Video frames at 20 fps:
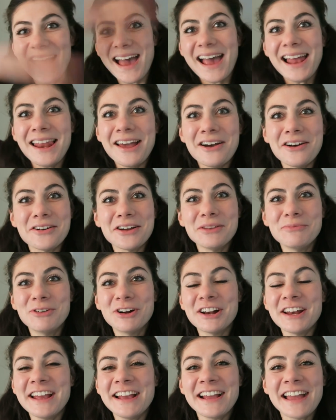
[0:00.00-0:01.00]
Hello, good
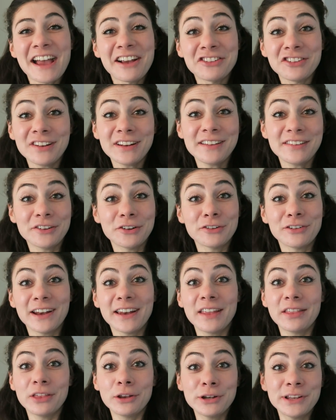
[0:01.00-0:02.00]
morning. Actually, it's
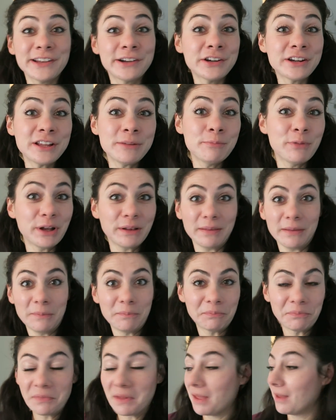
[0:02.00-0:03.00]
already 3.30, but
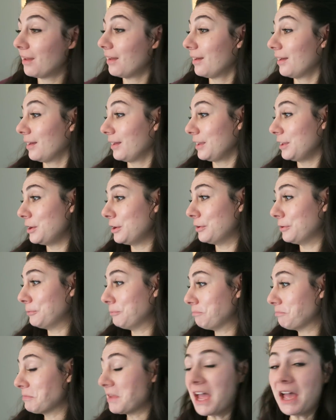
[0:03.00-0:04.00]
you
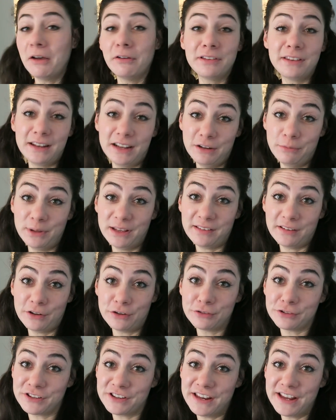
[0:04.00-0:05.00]
know, I was a little bit
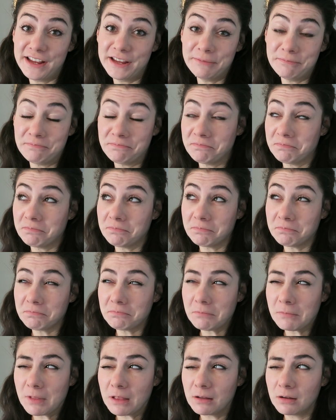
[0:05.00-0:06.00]
slow today.
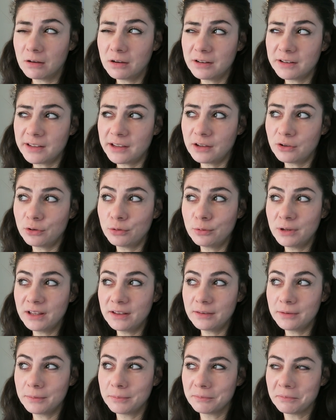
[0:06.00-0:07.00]
Aren't I
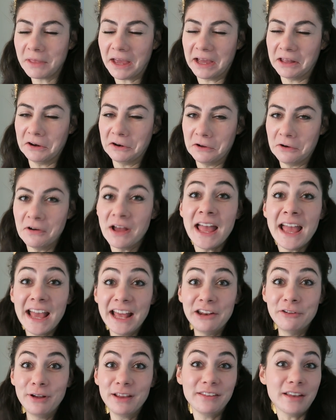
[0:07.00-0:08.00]
always? I don't know.
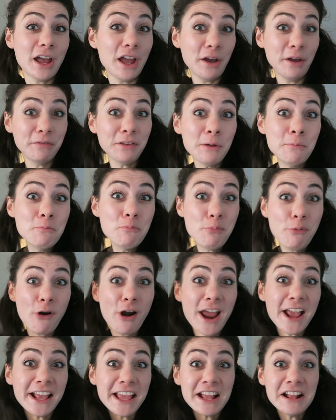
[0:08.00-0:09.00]
Anyways, I have some
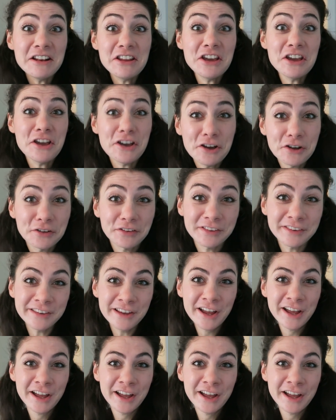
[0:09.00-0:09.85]
breaking news.